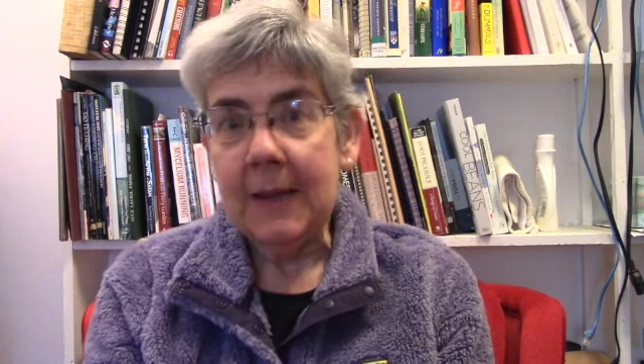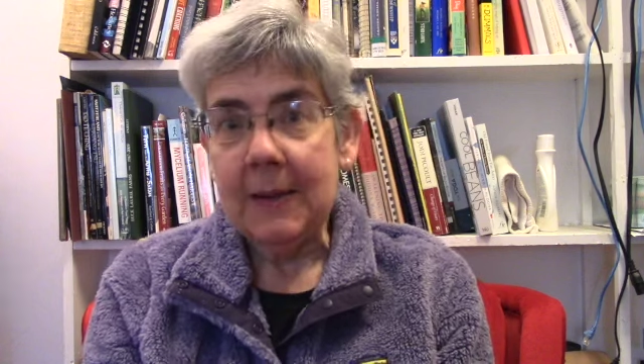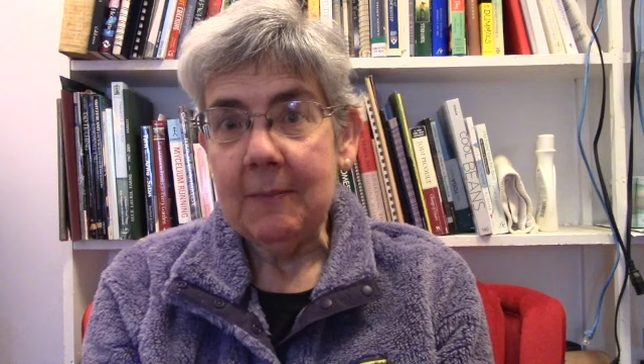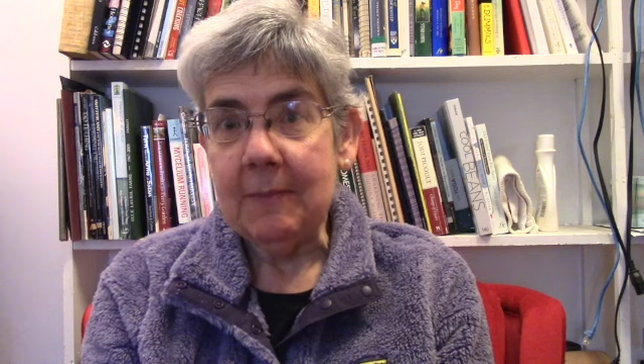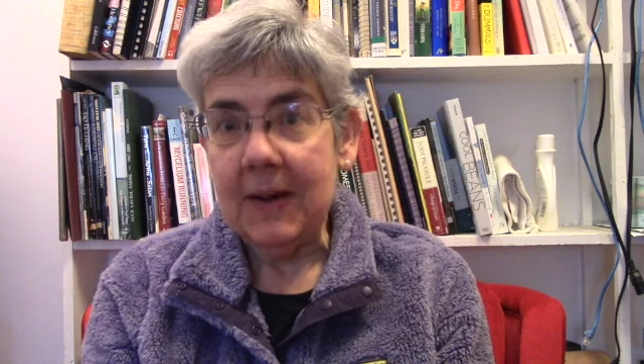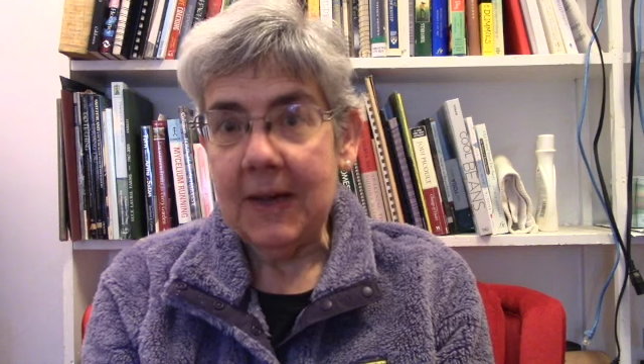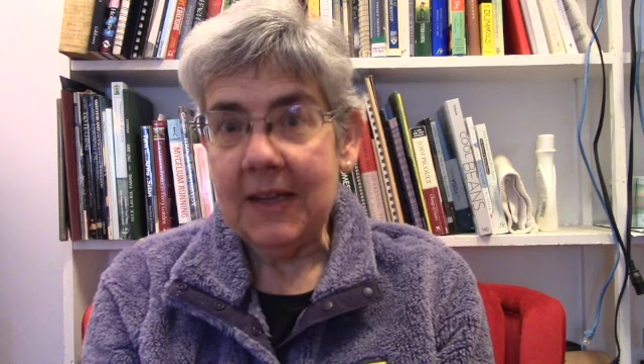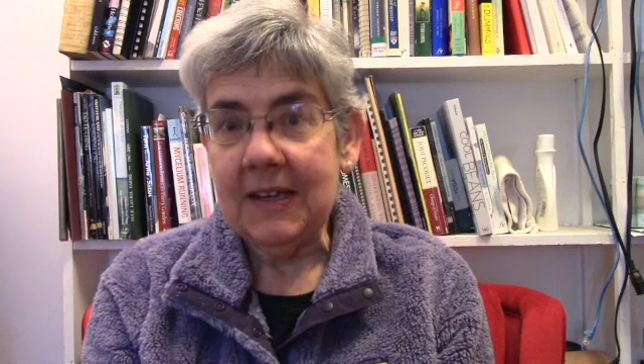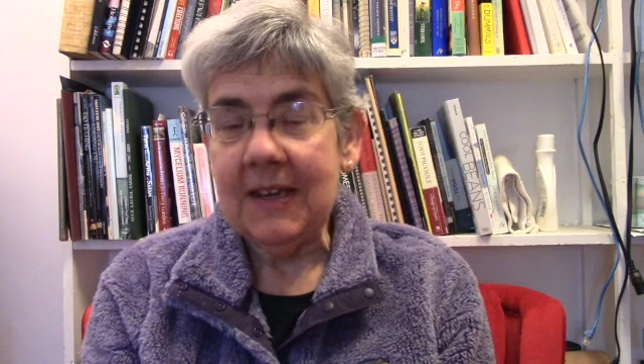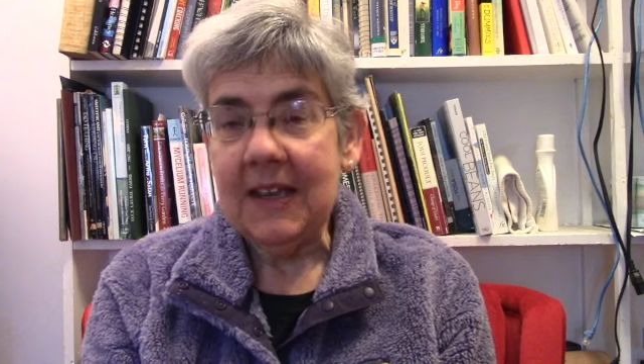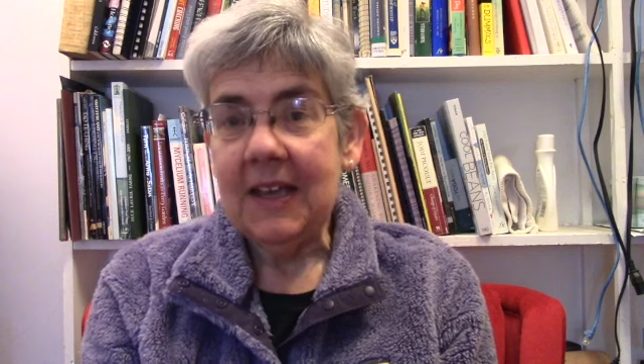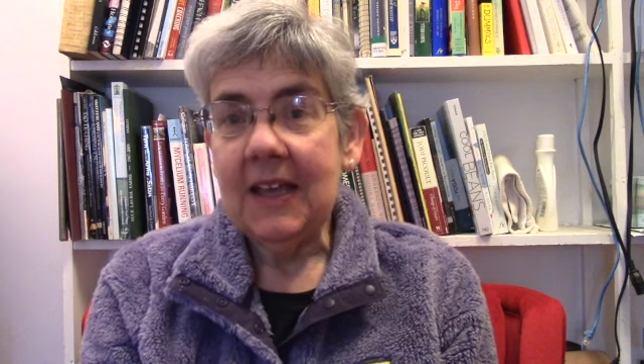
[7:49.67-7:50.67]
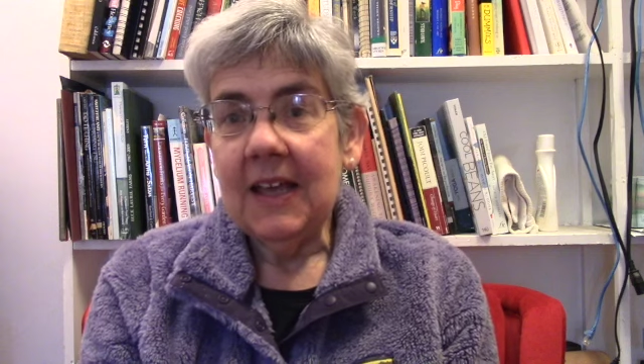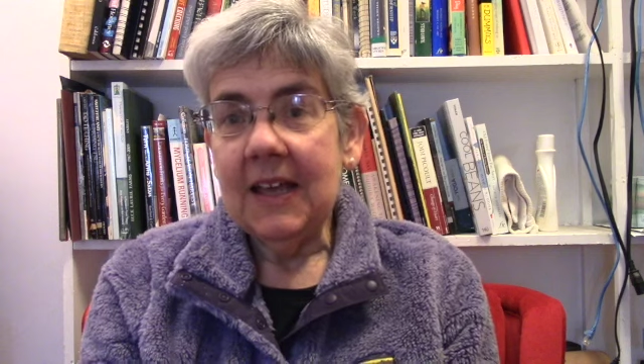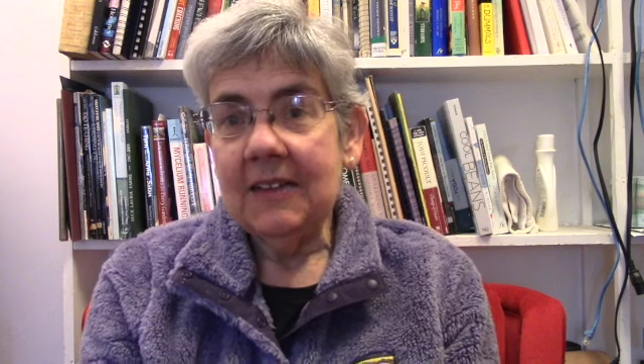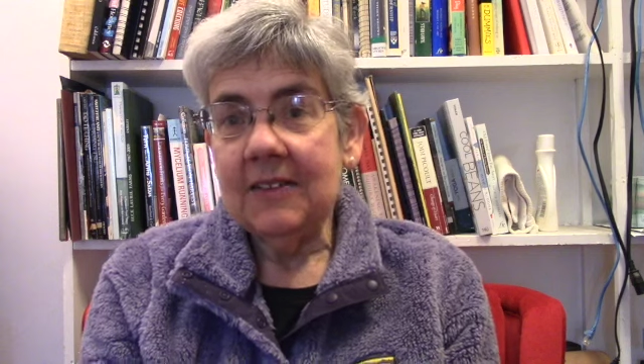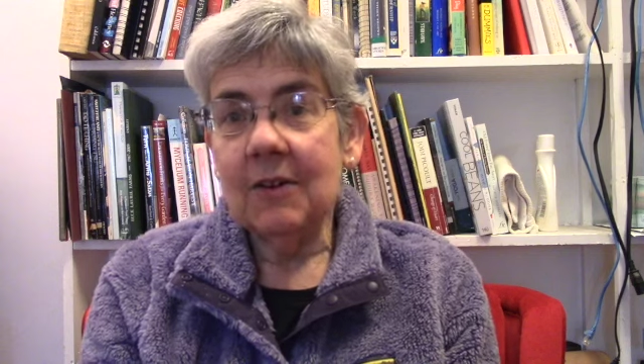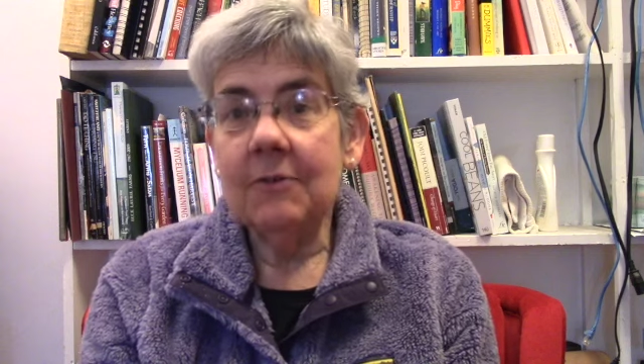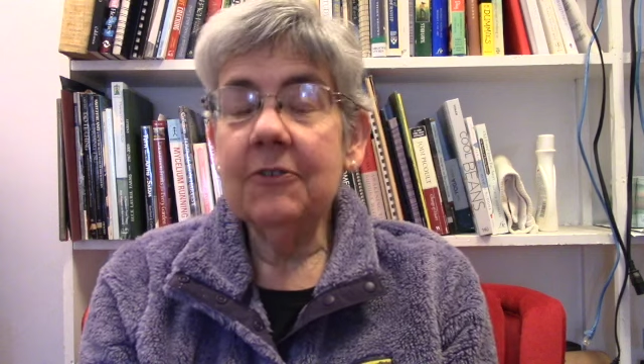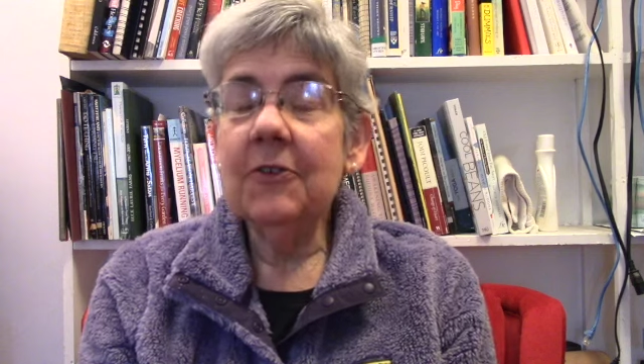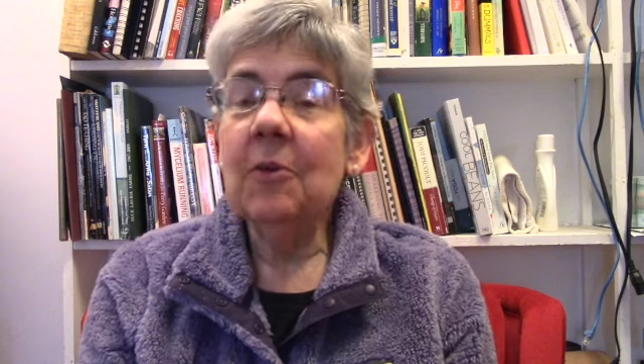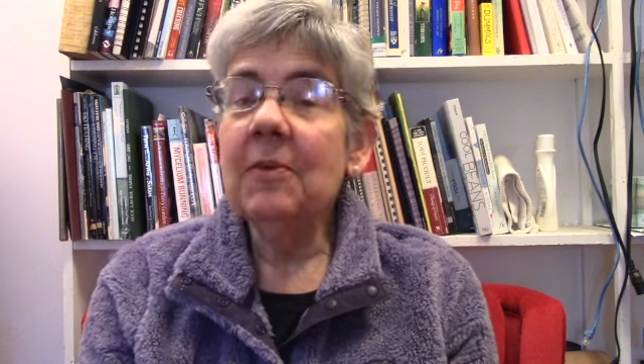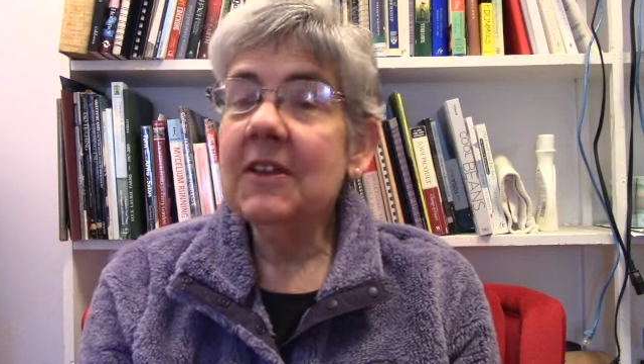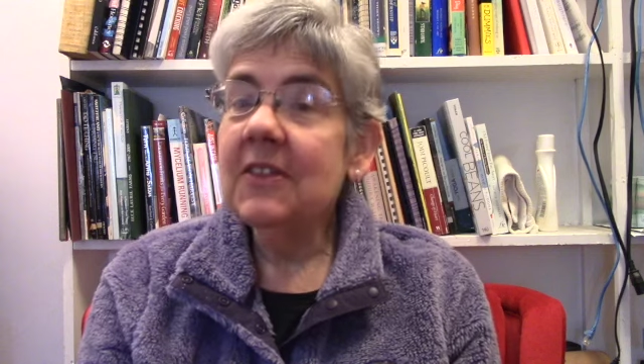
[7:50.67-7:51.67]
So I'm
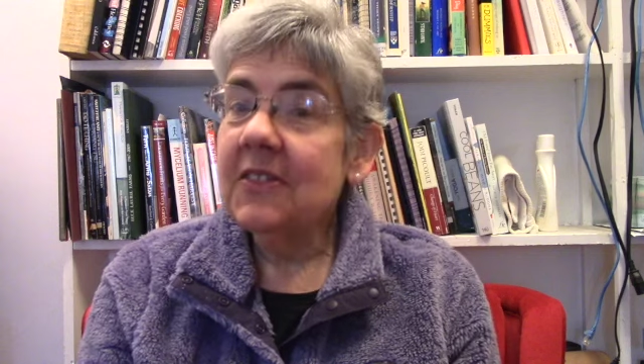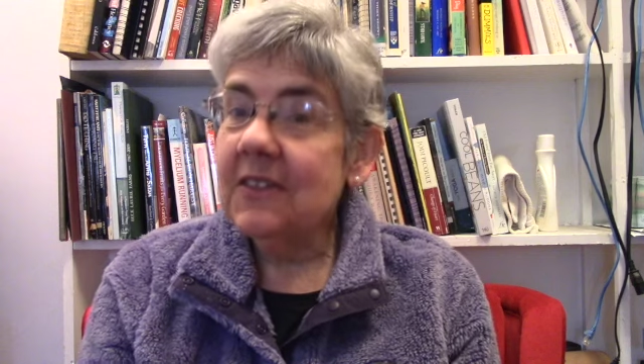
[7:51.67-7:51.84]
filming